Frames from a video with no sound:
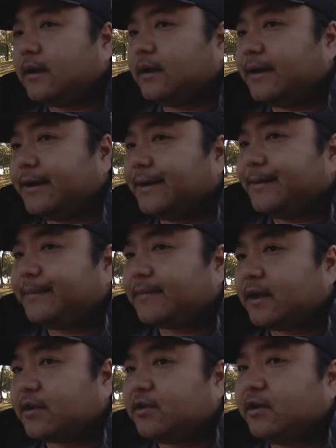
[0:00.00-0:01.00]

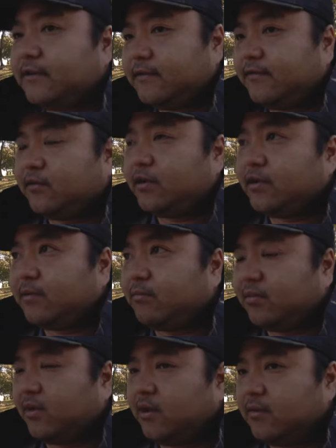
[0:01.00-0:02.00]
I could have afforded the
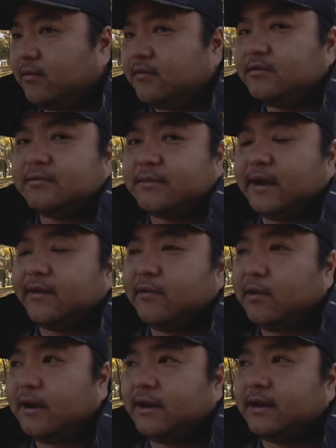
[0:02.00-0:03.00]
Pro, but I
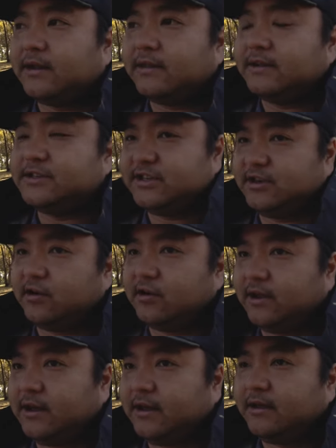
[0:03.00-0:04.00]
wanted the
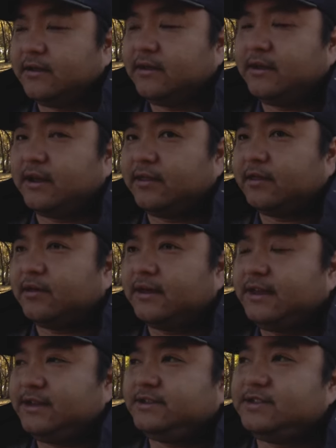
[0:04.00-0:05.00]
TRD. And the
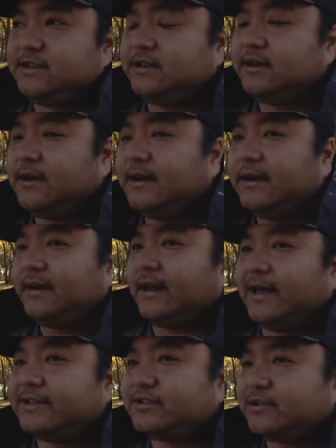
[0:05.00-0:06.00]
easy
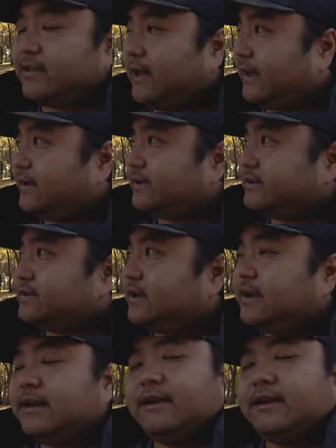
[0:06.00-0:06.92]
answer to that is,